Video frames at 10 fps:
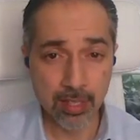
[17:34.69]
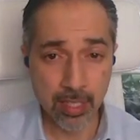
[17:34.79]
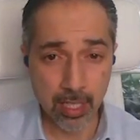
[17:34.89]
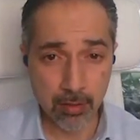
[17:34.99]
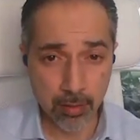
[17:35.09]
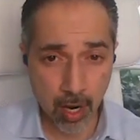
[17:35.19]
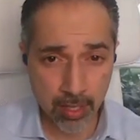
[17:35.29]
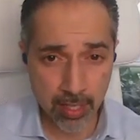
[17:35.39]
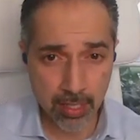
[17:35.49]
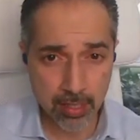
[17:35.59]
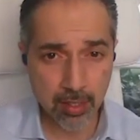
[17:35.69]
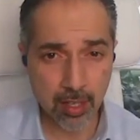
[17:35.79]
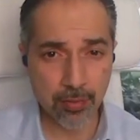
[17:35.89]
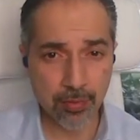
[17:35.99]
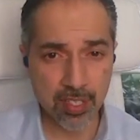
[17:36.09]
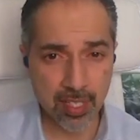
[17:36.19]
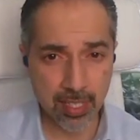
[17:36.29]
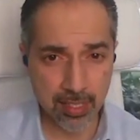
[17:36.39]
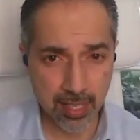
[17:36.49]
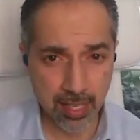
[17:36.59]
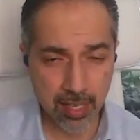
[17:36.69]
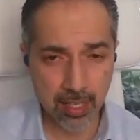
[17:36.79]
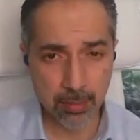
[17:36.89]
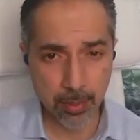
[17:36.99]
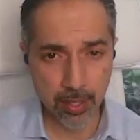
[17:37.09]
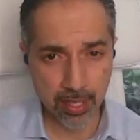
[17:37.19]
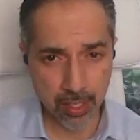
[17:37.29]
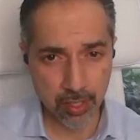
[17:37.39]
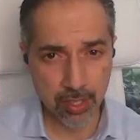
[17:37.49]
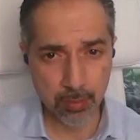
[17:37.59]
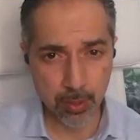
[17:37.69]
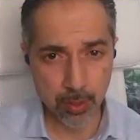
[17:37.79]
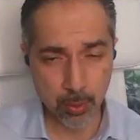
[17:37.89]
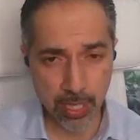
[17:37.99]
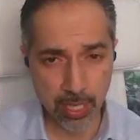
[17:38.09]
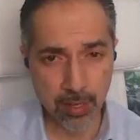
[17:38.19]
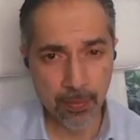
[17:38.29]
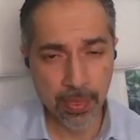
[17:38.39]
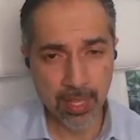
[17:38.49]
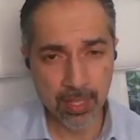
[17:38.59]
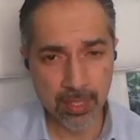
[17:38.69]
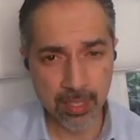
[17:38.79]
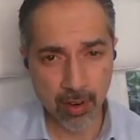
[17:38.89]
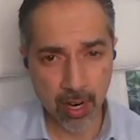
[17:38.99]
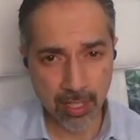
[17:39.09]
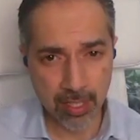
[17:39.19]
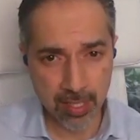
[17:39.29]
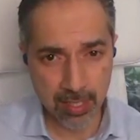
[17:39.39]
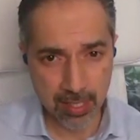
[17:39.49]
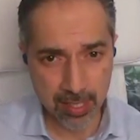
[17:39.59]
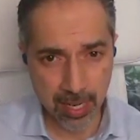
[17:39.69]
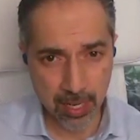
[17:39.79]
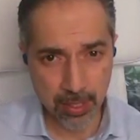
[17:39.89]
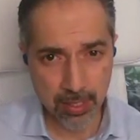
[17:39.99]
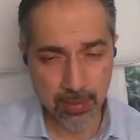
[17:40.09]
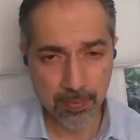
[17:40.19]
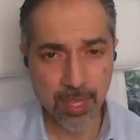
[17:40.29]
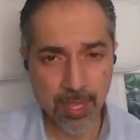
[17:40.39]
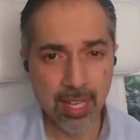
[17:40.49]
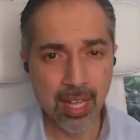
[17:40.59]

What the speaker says: The Iraqis started facilitating communication between the Iranians and the Saudis.